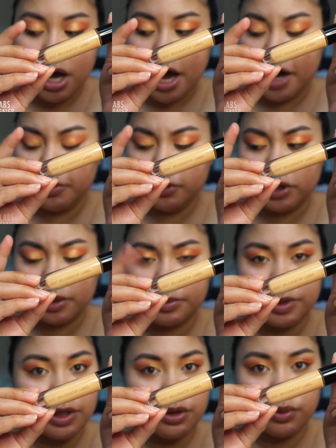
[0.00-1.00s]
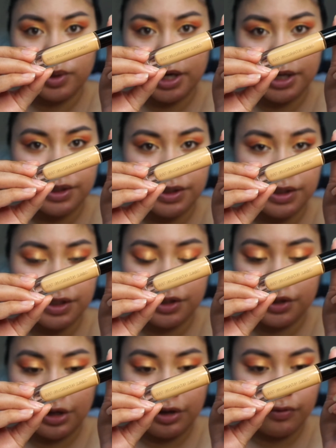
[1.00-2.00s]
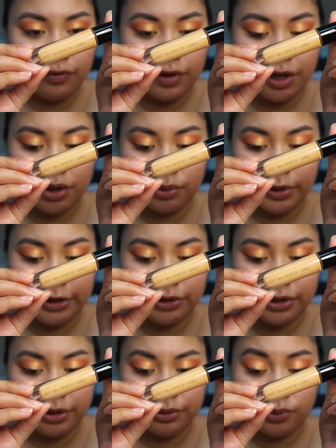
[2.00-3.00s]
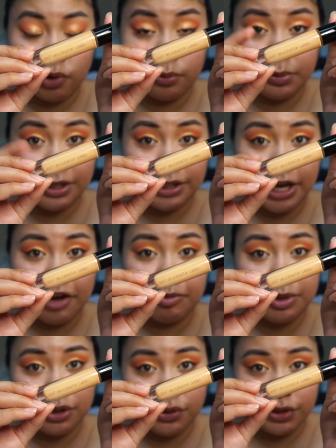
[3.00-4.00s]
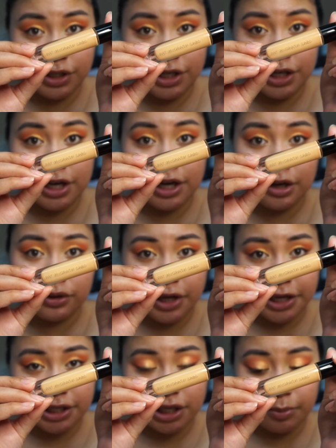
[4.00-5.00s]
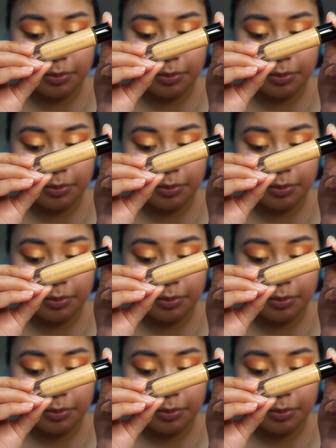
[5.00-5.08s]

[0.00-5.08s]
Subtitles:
I will update you guys in a video later down the road because I have been using it and I like it,